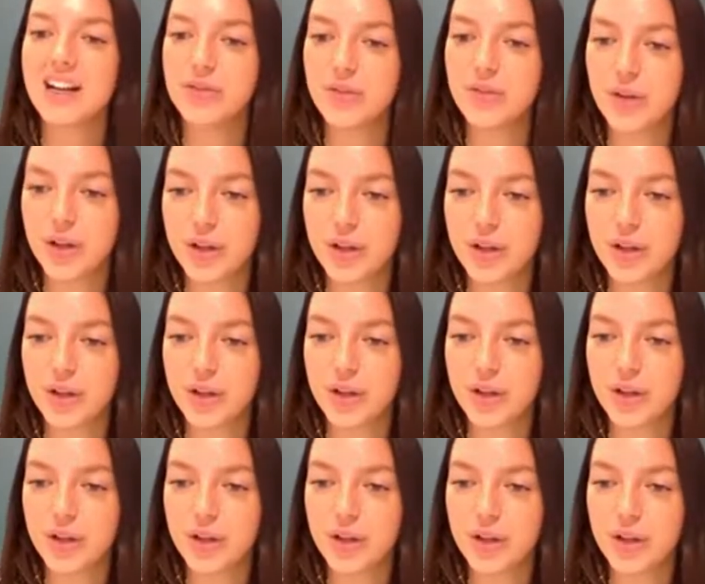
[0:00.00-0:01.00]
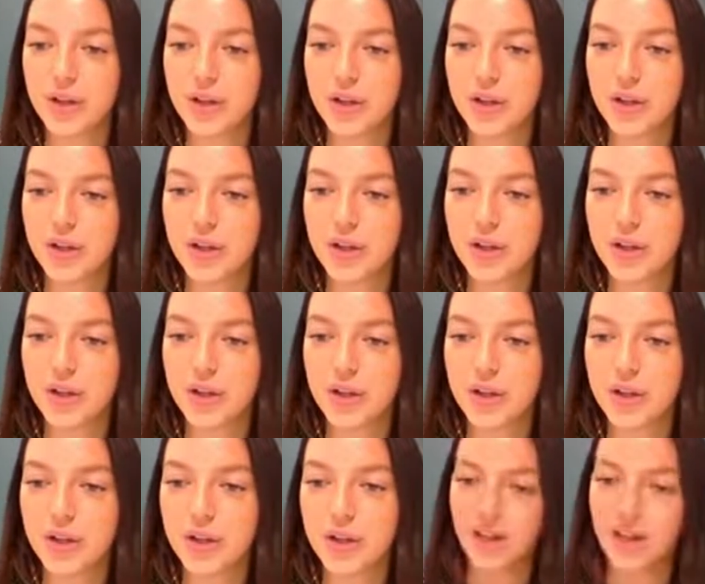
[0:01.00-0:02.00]
adverse auditor comment
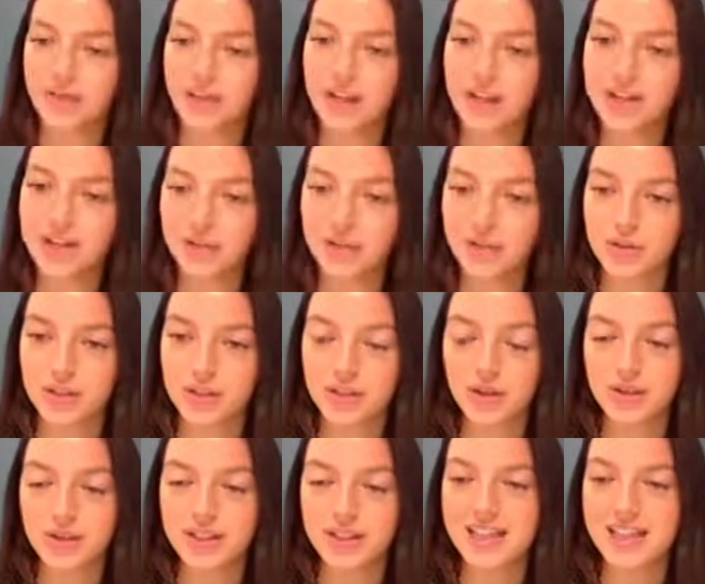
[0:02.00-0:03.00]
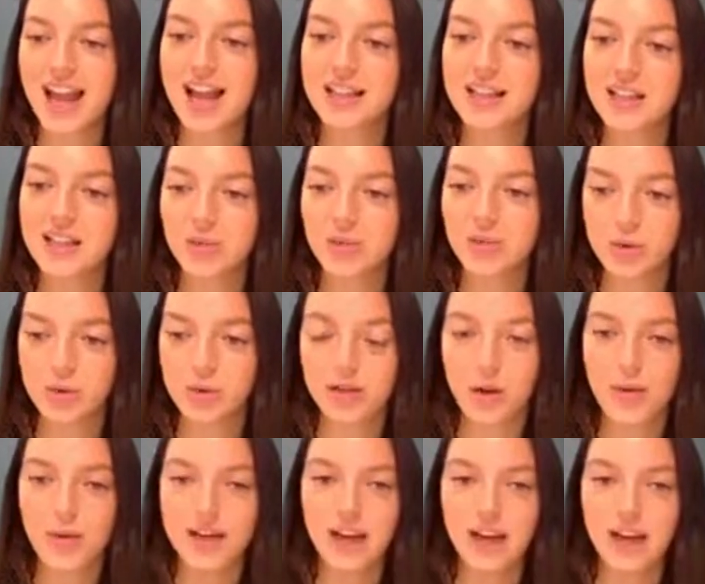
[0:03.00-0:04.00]
left on their financials, so it's a negative
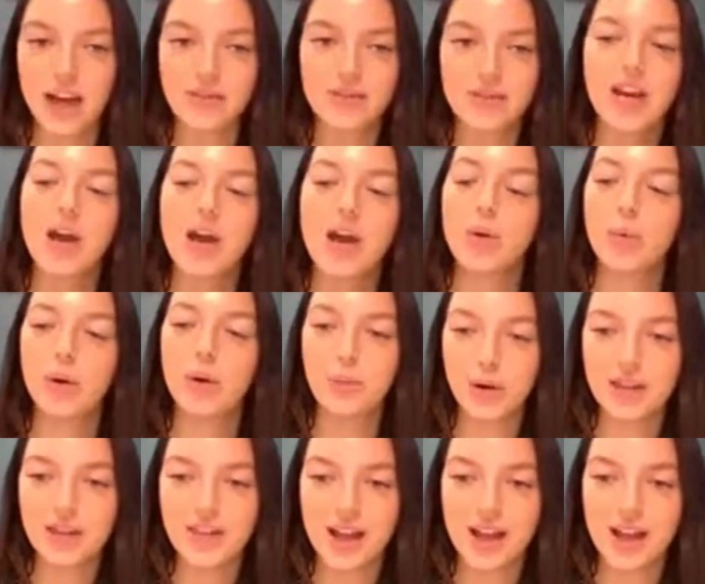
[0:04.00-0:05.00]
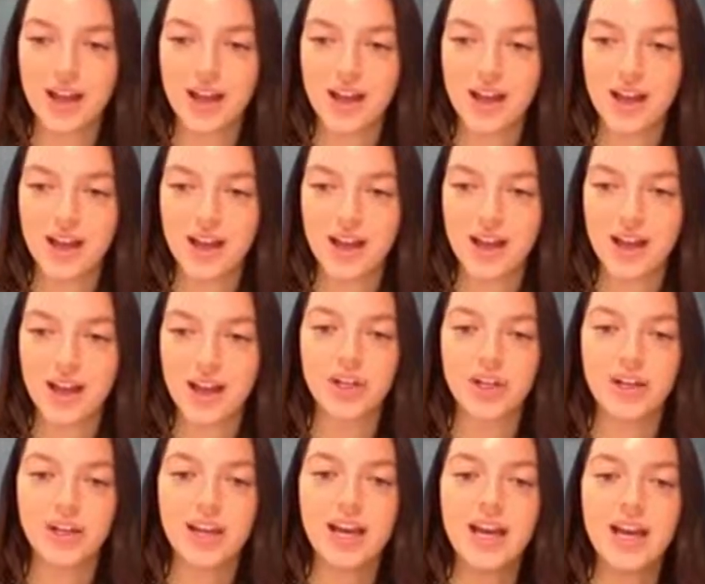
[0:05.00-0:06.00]
auditor comment left, we'll bring that to your
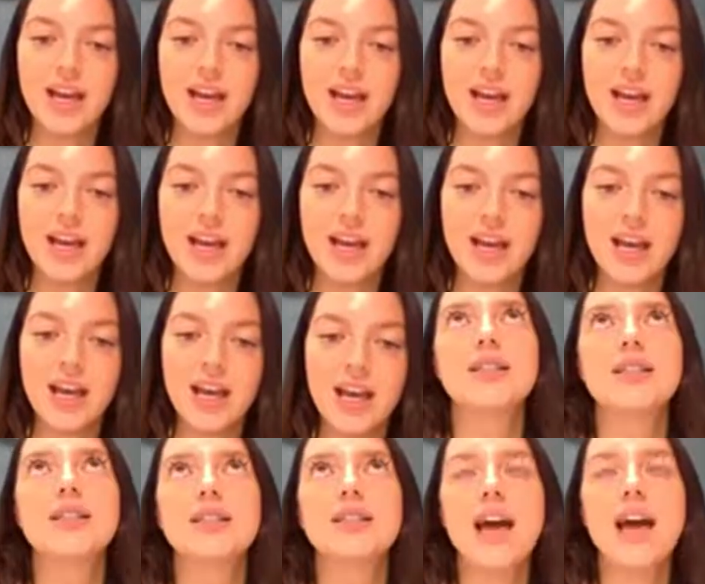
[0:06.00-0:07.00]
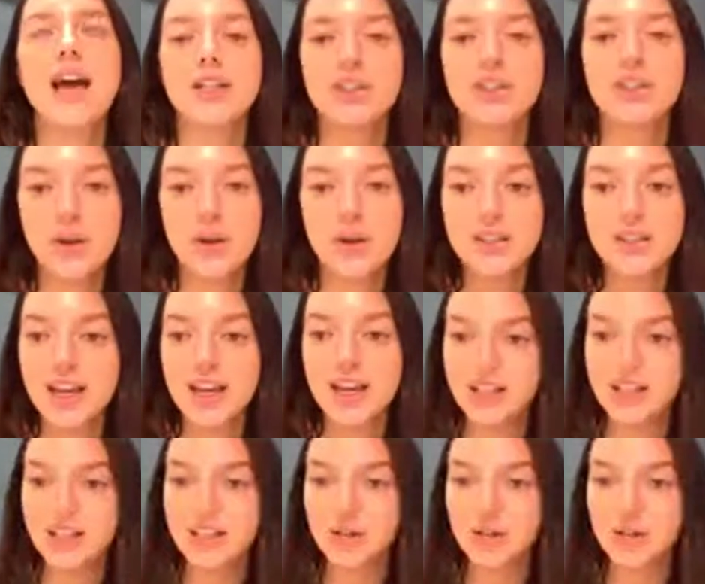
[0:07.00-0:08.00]
attention. If there's an
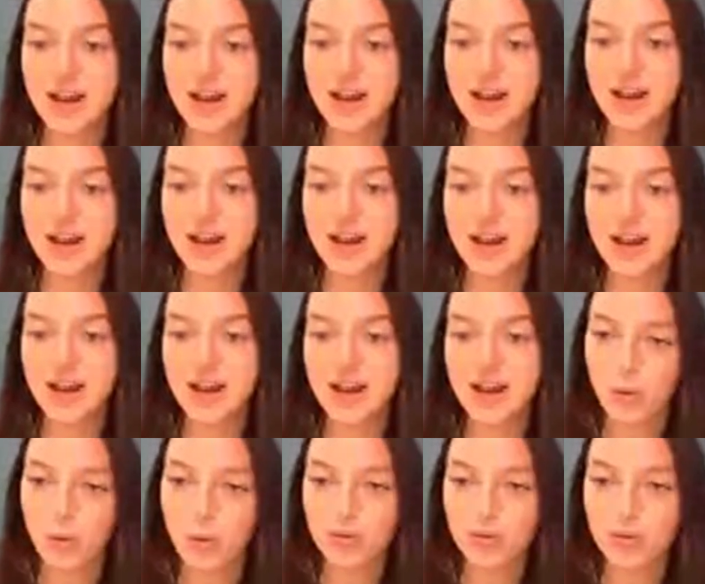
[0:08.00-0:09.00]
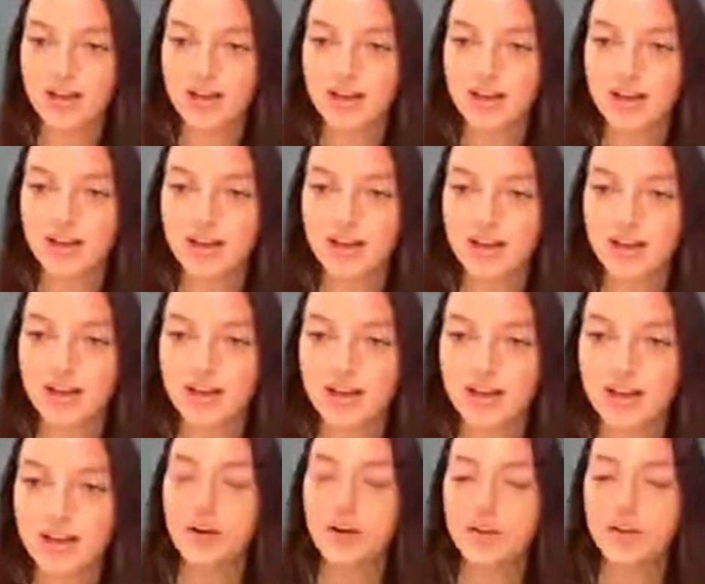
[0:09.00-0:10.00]
associated director failure warning, so
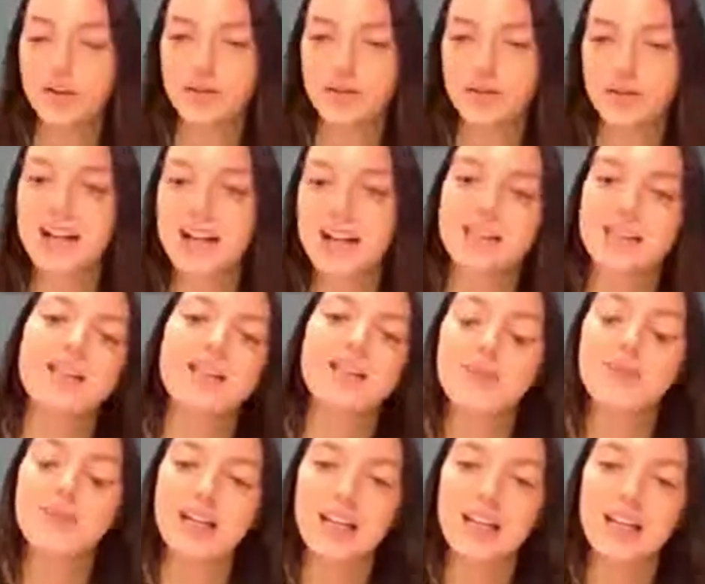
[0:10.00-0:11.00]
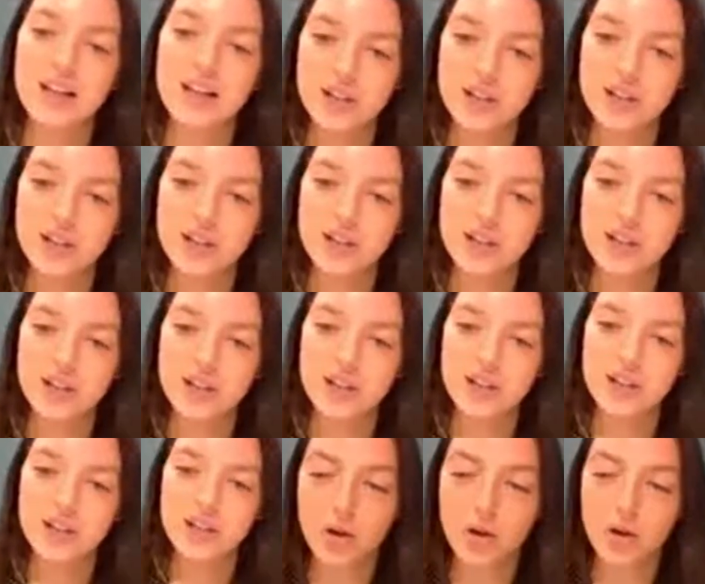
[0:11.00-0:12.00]
one of the directors has been linked to a
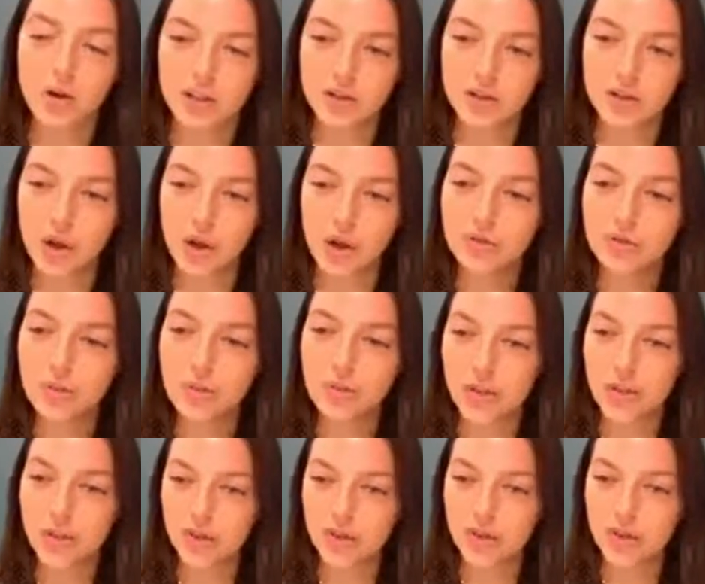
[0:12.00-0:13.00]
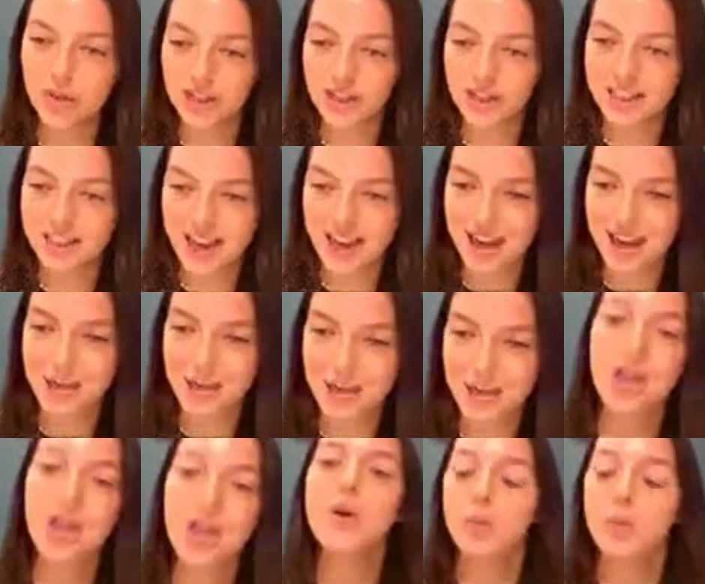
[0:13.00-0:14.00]
company that's gone insolvent within the past year,
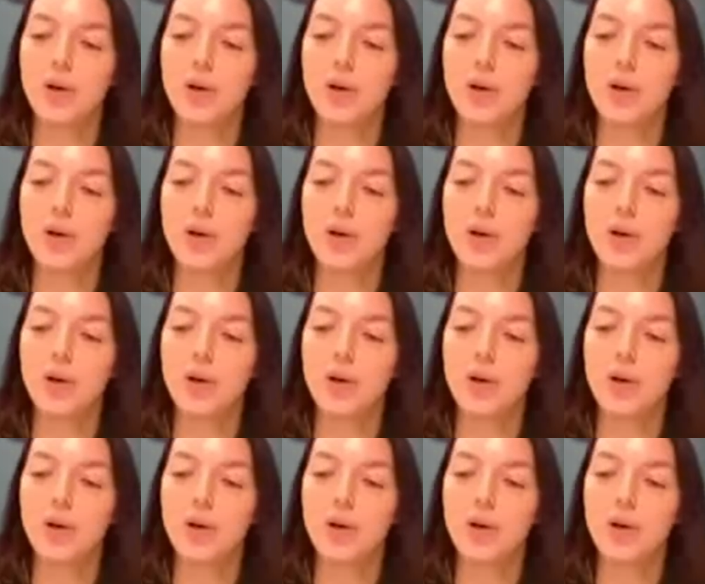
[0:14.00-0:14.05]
